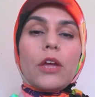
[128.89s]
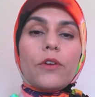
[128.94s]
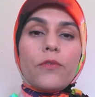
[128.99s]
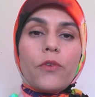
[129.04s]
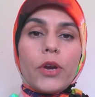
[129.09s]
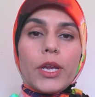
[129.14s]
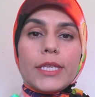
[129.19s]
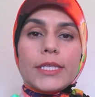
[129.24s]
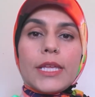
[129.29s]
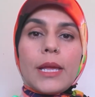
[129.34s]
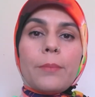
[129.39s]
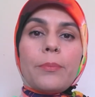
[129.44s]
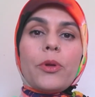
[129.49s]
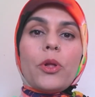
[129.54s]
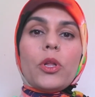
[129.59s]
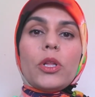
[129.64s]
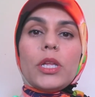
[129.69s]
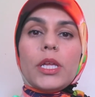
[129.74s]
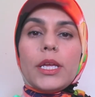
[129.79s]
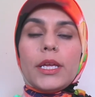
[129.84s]
For
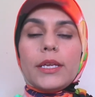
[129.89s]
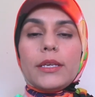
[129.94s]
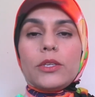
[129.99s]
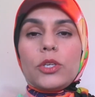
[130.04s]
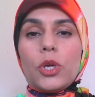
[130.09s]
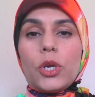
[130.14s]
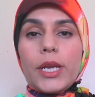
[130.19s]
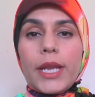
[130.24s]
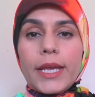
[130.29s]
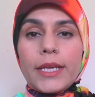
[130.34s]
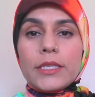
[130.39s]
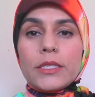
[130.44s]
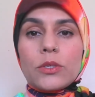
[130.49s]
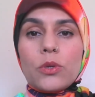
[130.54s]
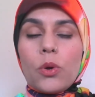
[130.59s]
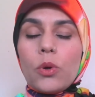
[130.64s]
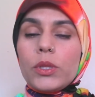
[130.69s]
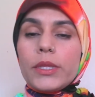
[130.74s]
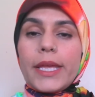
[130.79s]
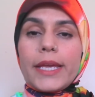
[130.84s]
example, your next
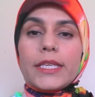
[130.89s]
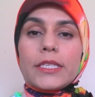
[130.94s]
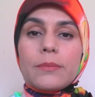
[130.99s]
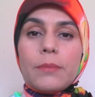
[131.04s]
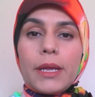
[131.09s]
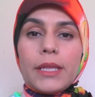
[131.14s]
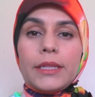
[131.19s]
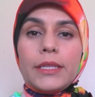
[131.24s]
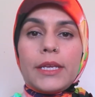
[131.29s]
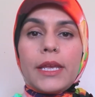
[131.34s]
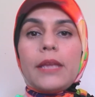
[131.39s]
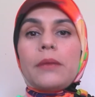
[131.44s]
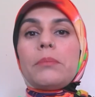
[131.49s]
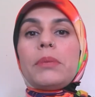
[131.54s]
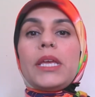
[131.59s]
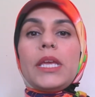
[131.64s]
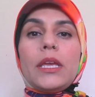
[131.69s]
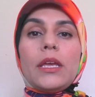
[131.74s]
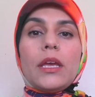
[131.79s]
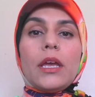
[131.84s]
goal next month can
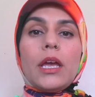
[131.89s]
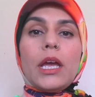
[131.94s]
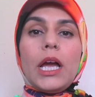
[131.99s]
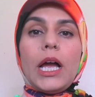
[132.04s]
be,